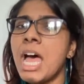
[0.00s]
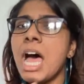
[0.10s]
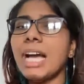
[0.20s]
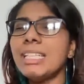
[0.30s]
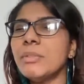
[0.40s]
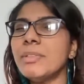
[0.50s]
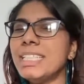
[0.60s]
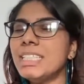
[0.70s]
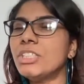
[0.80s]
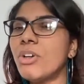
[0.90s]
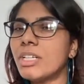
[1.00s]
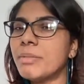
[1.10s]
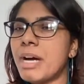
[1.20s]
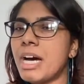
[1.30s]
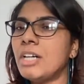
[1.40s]
I think we need to talk
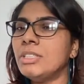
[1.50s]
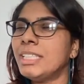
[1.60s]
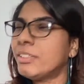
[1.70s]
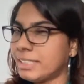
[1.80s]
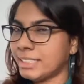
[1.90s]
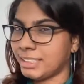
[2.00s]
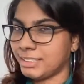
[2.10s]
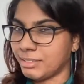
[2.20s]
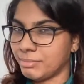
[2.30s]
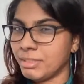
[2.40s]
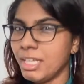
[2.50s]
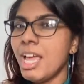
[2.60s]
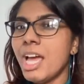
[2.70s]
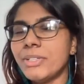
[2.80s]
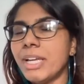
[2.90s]
about criticism.
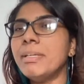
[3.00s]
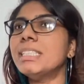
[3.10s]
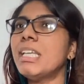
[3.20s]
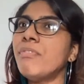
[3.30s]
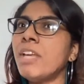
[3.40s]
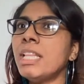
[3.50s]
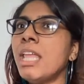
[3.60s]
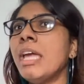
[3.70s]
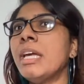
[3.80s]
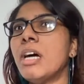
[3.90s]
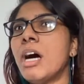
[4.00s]
Okay, because I feel like